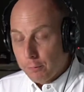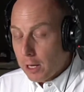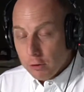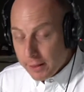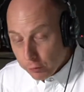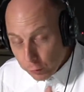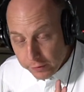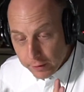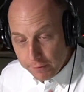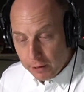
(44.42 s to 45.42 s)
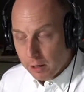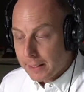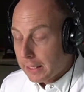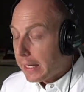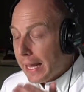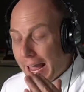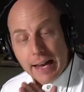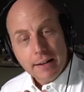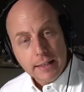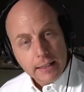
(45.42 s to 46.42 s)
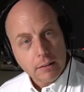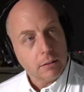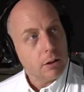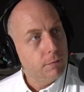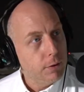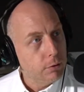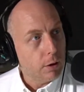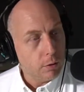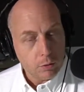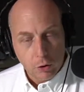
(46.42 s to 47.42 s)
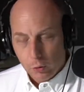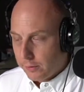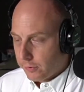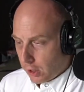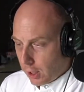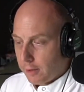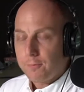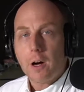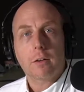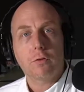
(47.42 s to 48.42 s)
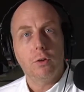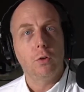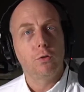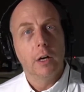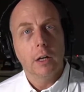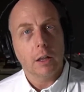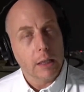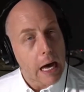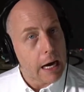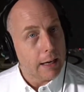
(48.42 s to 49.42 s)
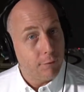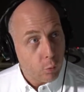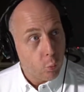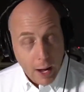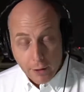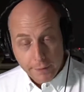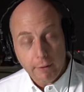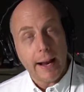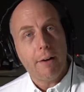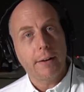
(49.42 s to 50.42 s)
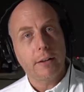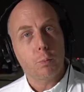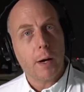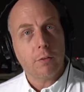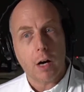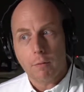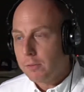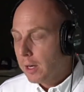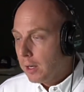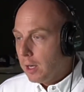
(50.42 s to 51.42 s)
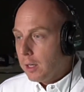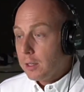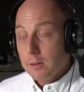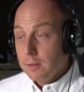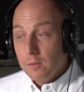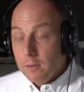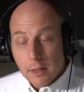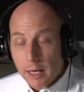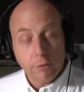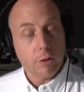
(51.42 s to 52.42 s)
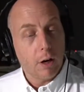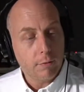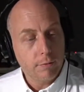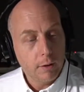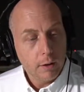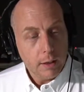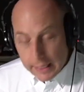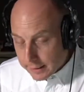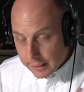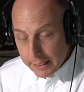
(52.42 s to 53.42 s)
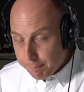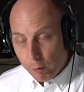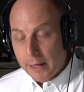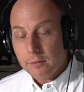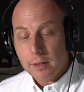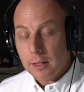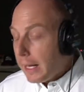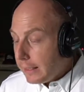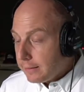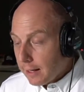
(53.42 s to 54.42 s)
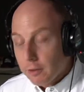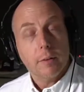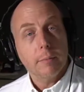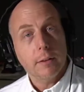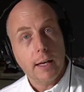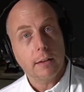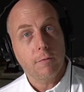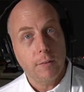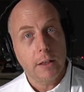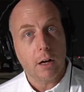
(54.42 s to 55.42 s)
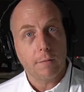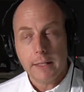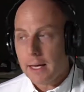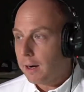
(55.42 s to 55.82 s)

fraud. This was the very beginning. And Neil Cavuto, who is on Fox News live while they're airing this press conference, cuts her off. He, he breaks in and he tells them to take the feed off the